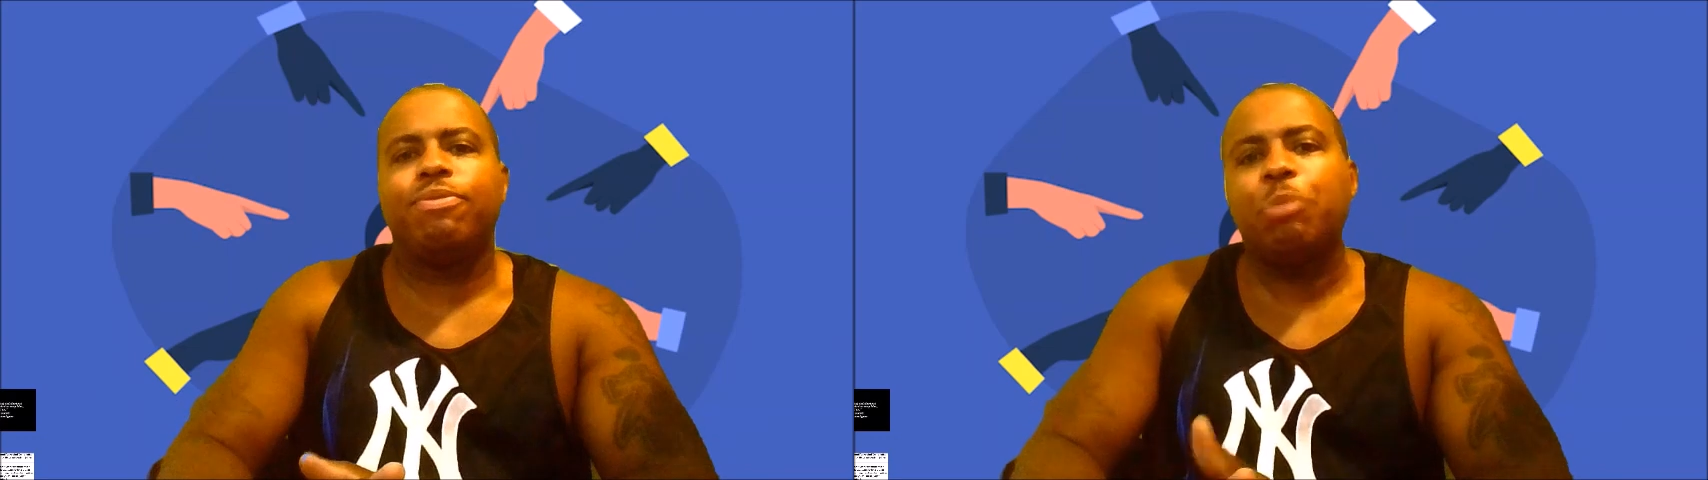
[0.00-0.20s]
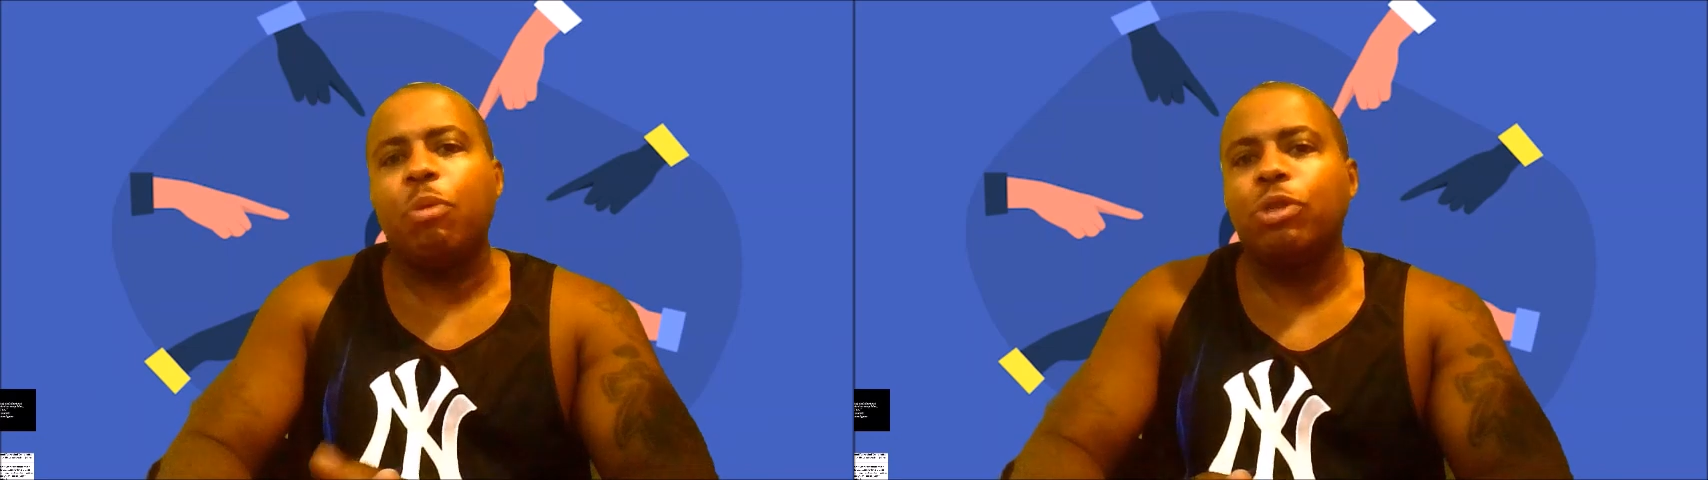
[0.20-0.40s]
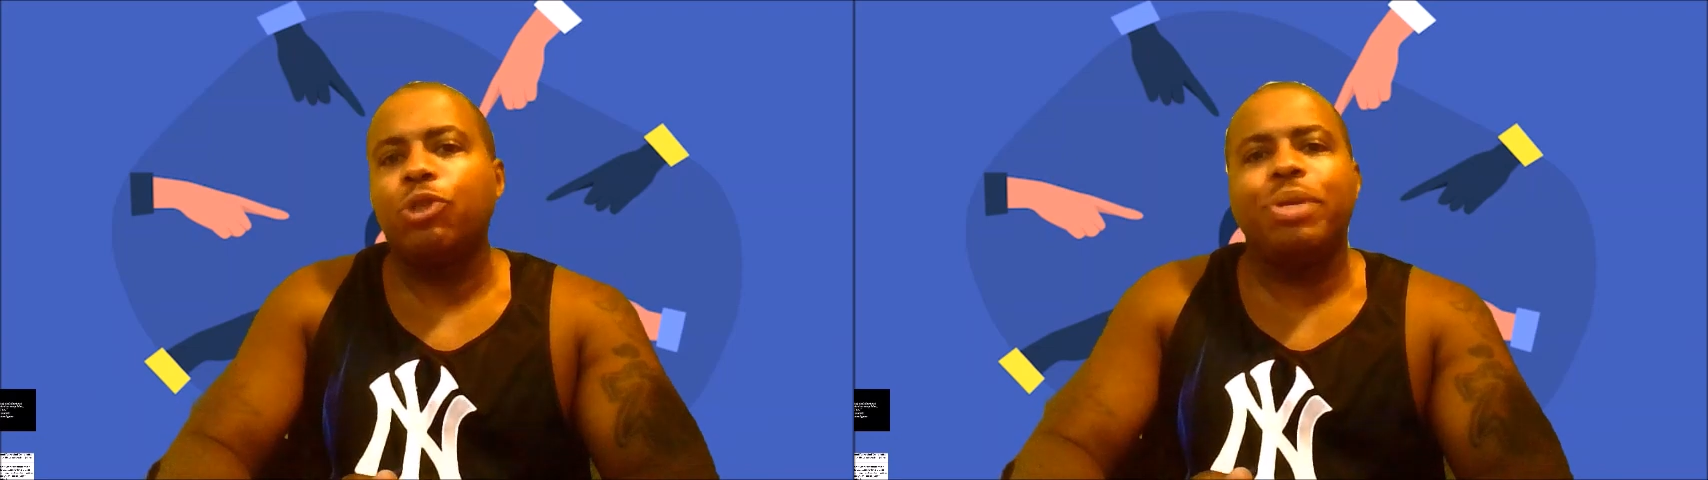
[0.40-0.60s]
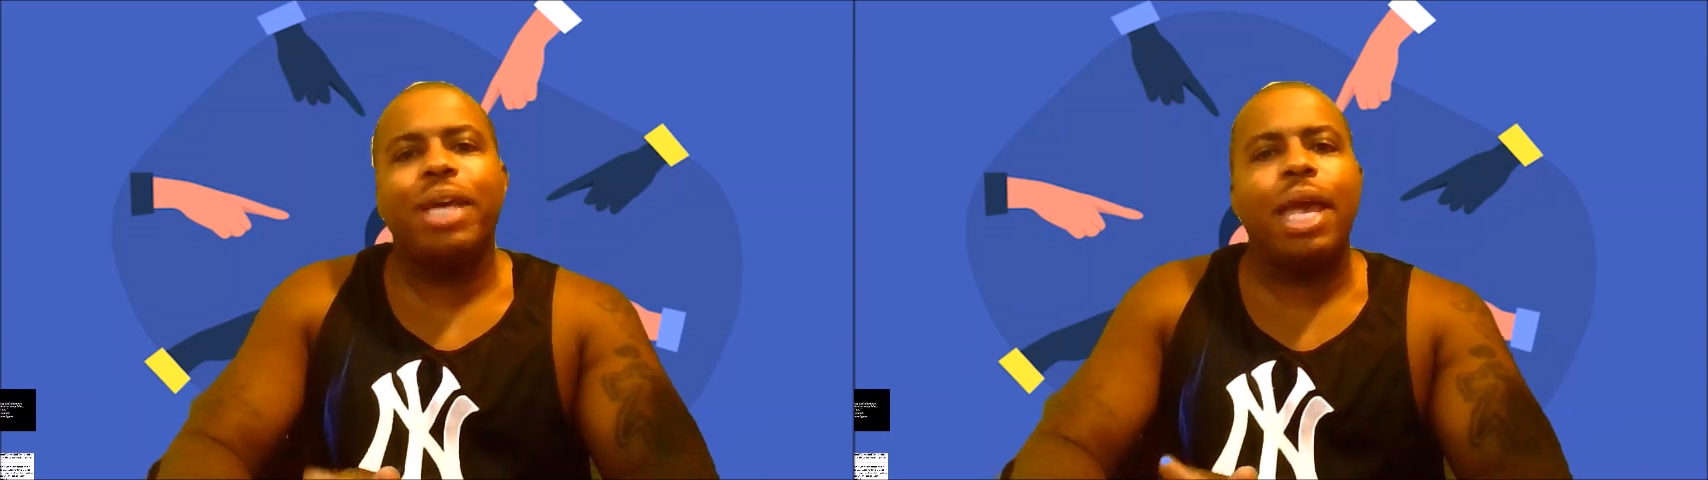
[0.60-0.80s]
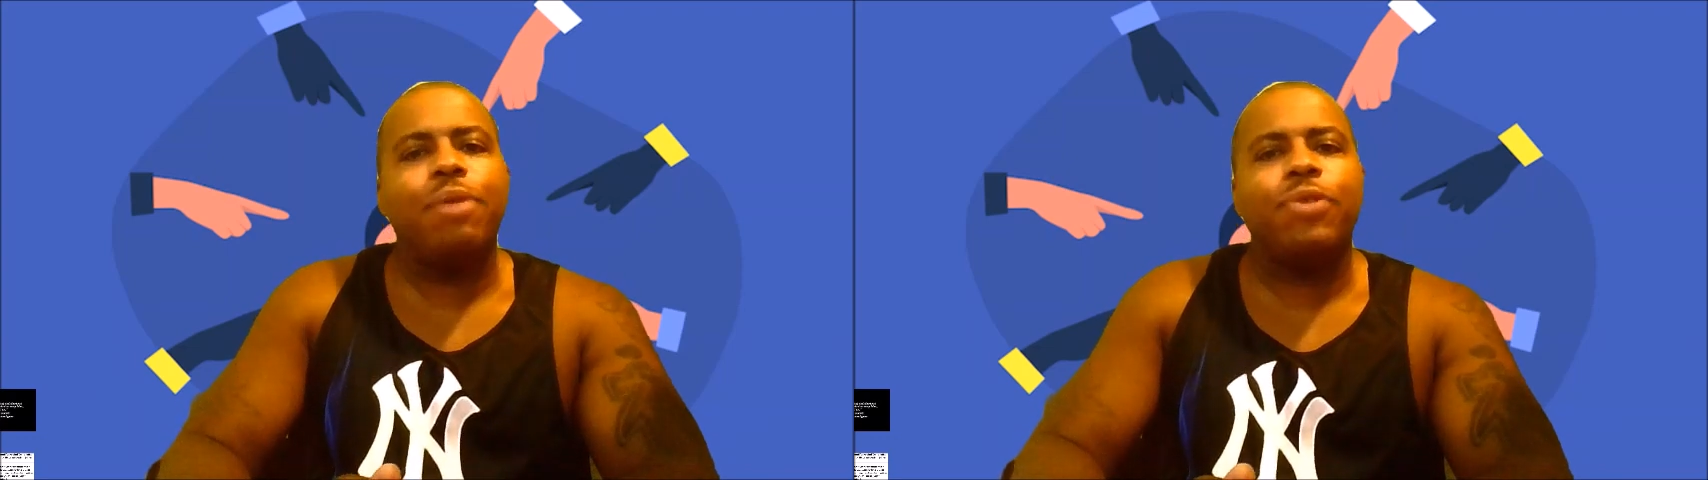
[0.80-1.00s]
spiritual
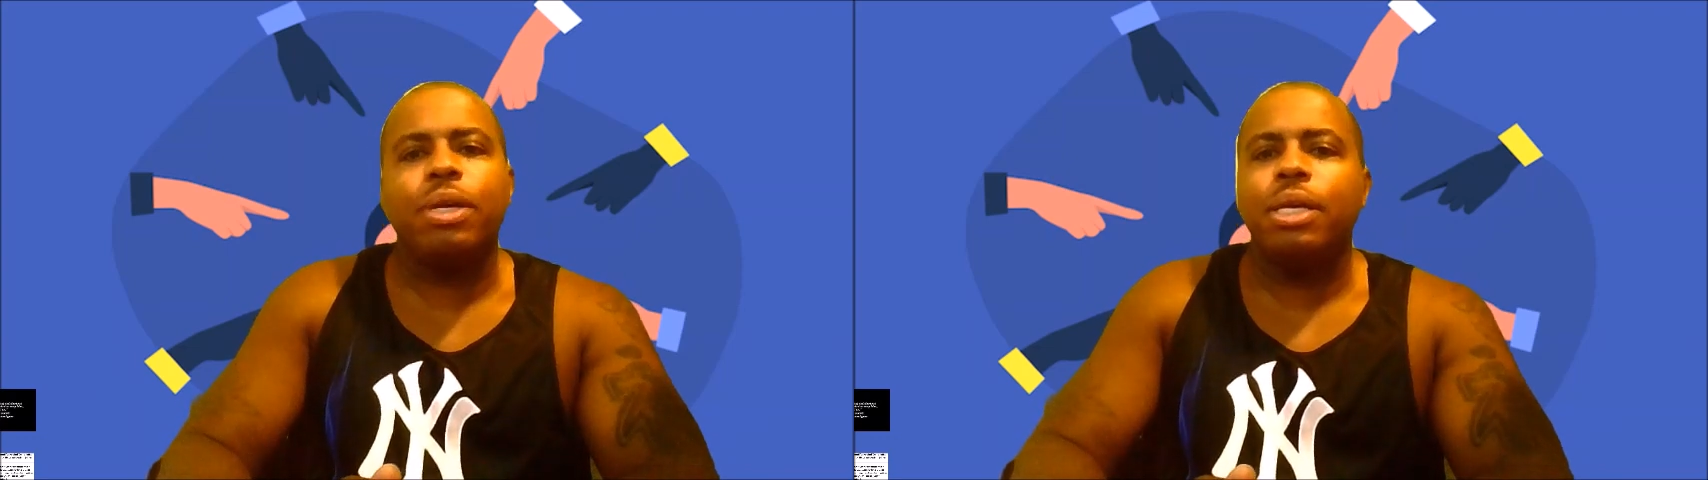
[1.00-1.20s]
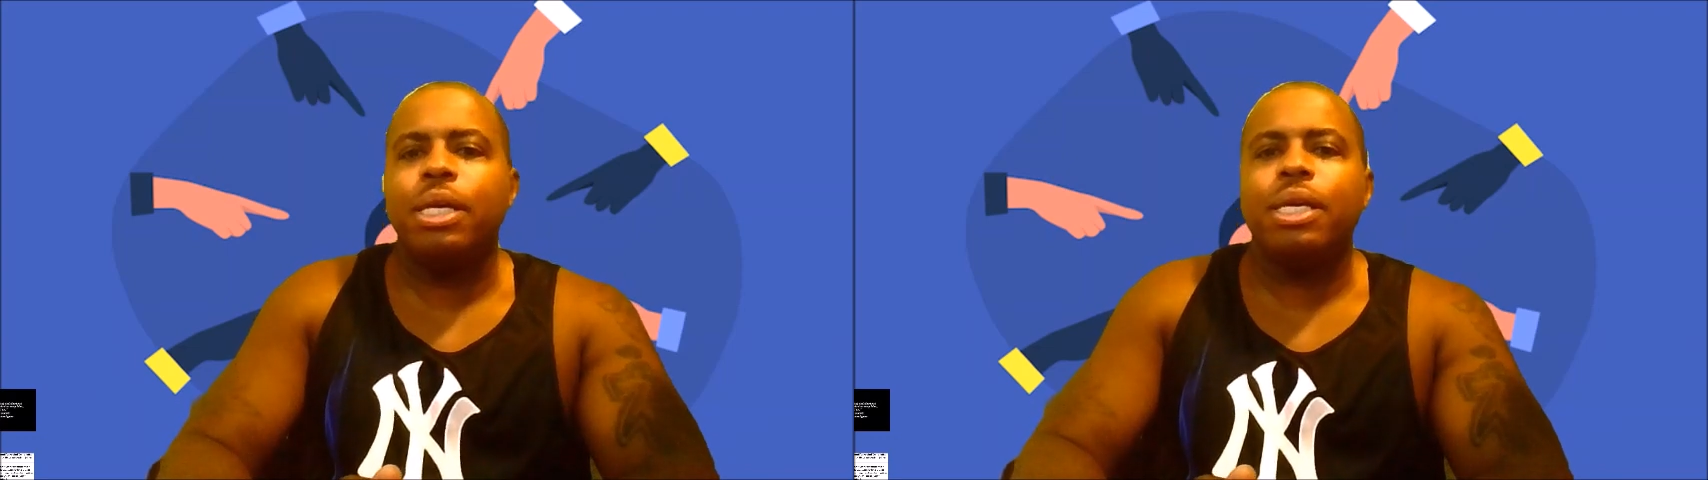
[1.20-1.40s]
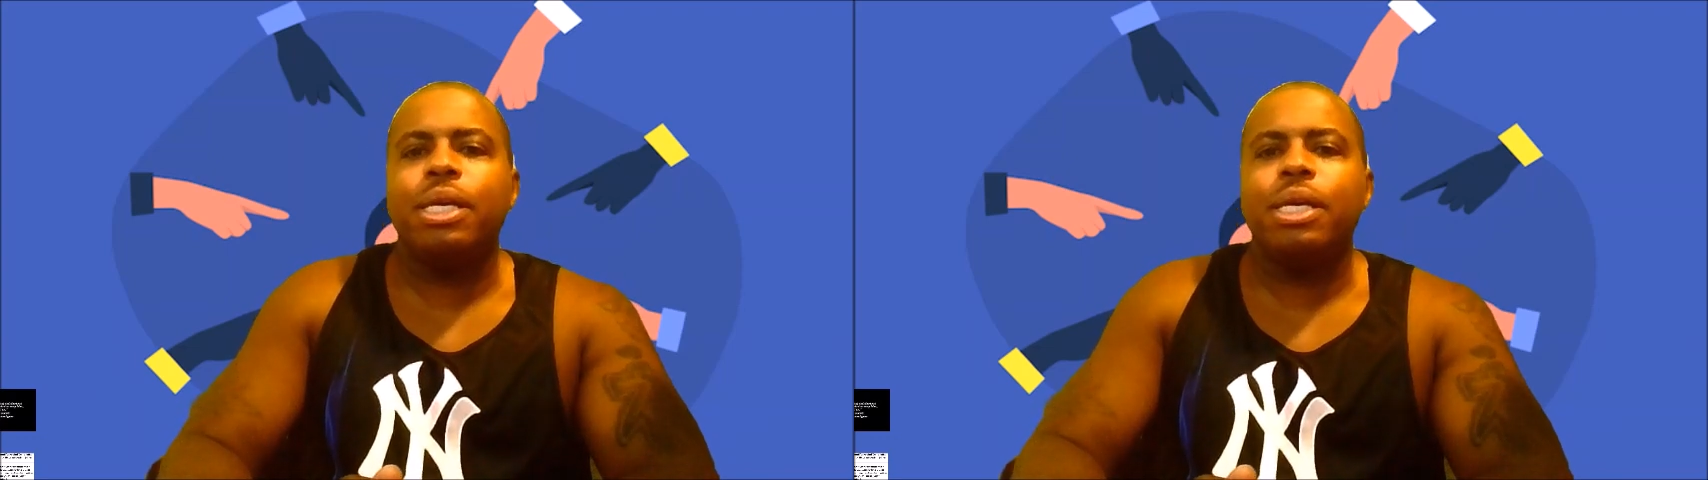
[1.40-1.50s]
behavior,